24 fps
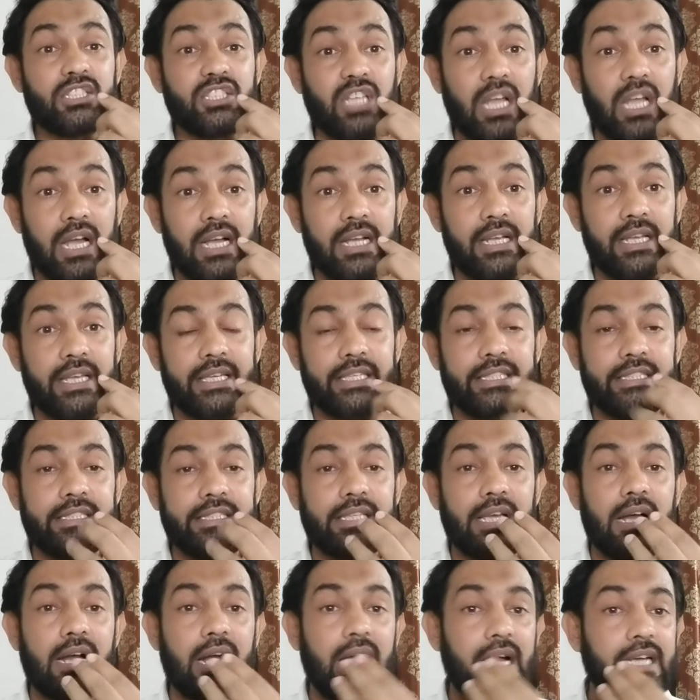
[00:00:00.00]
tongue
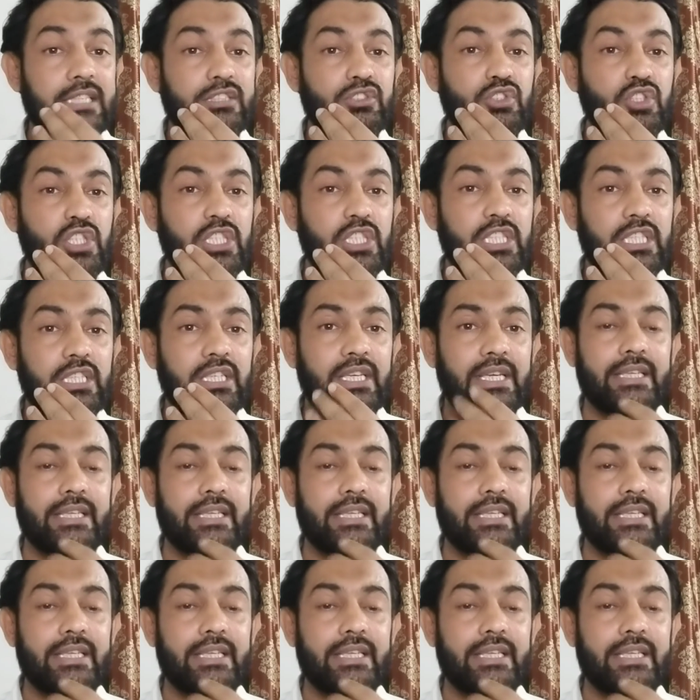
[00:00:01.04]
area, on cheek